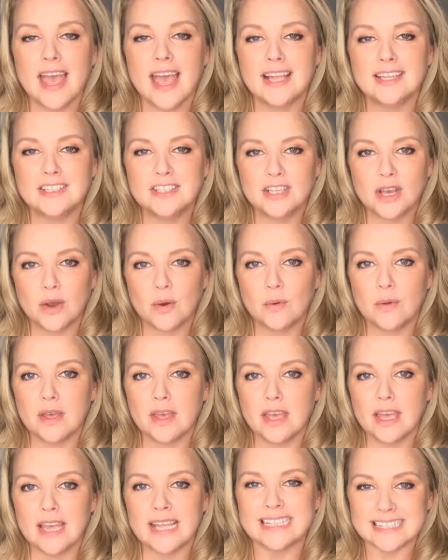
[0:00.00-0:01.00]
And so
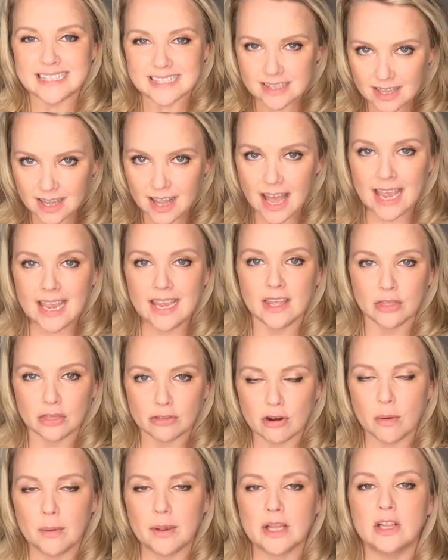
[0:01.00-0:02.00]
it's like
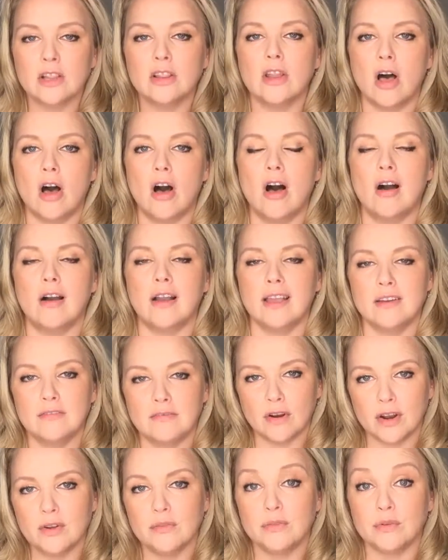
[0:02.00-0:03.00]
throwing a log
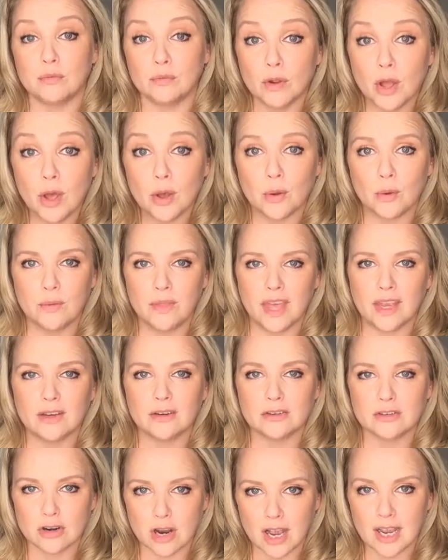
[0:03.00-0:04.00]
front of the road that
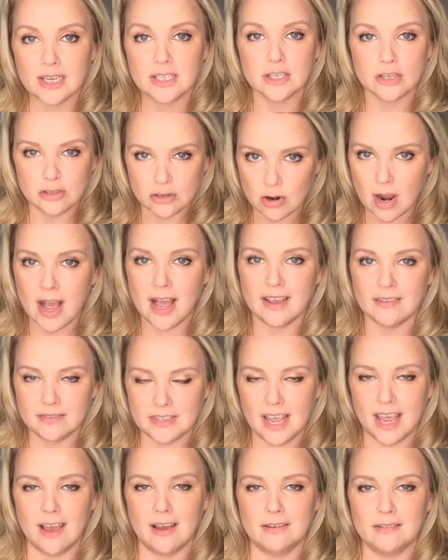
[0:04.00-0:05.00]
you're trying to drive
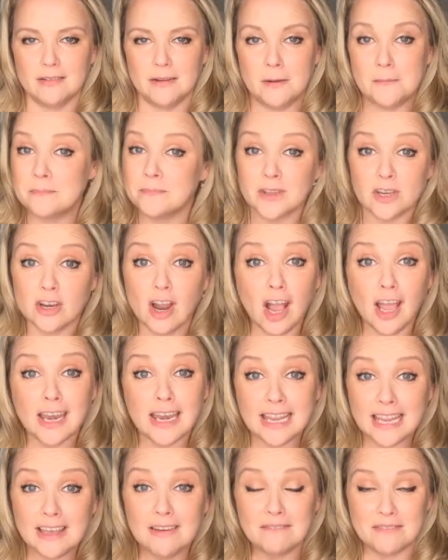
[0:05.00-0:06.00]
down. You're not
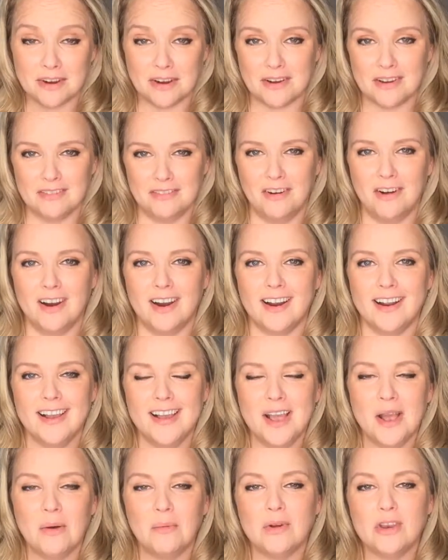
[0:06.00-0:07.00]
going to get very far
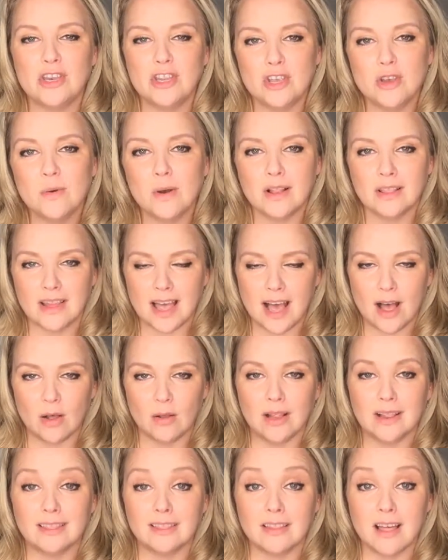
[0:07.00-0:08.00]
when you
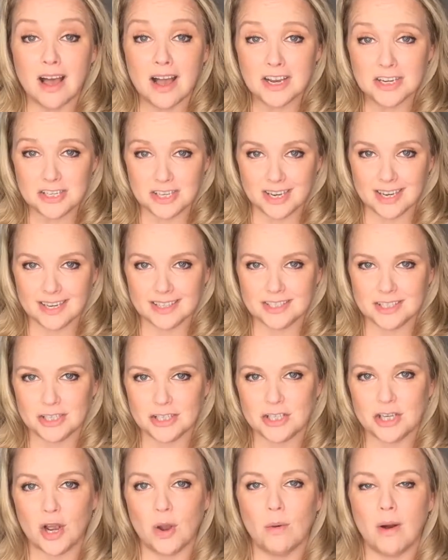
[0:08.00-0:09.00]
allow logic to
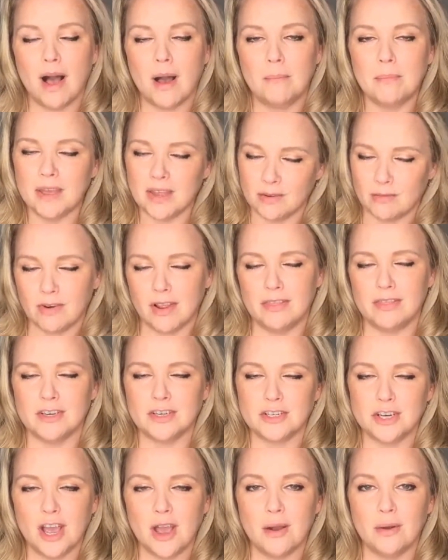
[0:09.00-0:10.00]
show up and run the
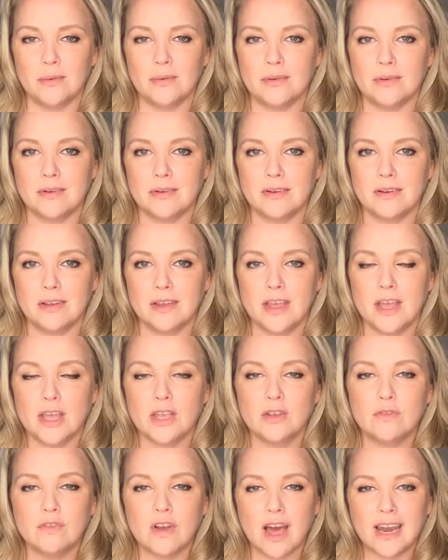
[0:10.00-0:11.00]
show.
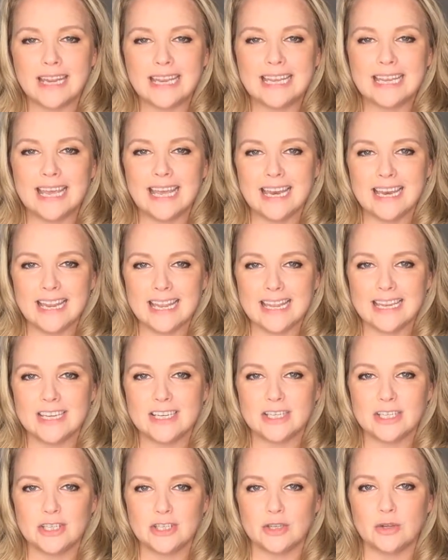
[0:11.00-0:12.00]
You've got to get
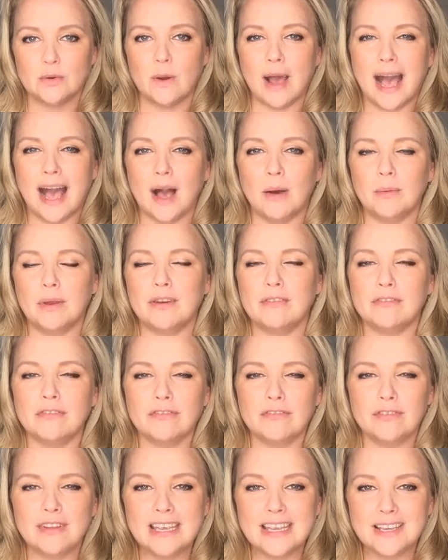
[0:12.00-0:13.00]
into how it
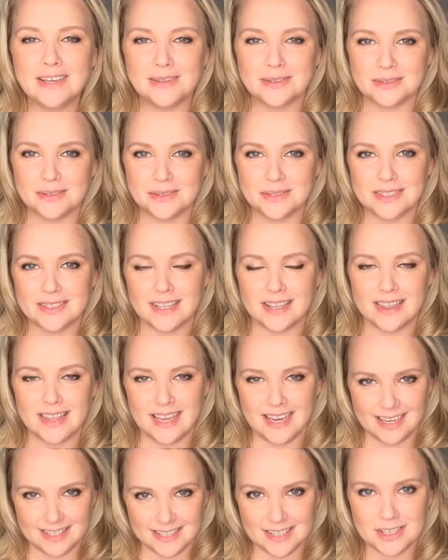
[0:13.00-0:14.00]
feels, the
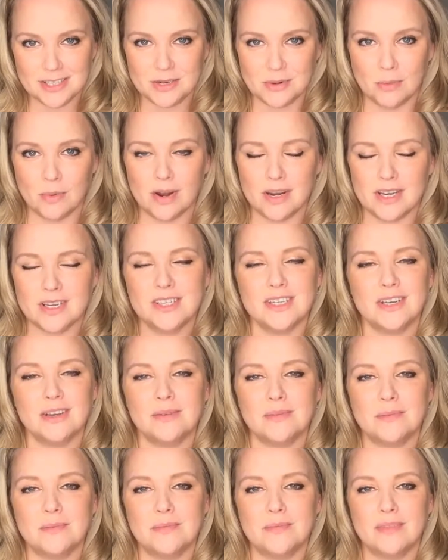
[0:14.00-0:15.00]
things that you want to
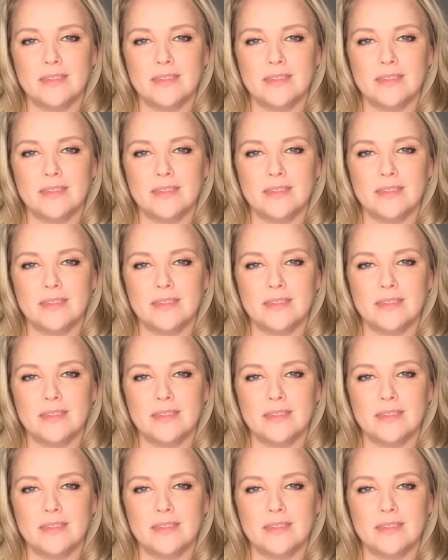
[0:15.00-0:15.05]
do.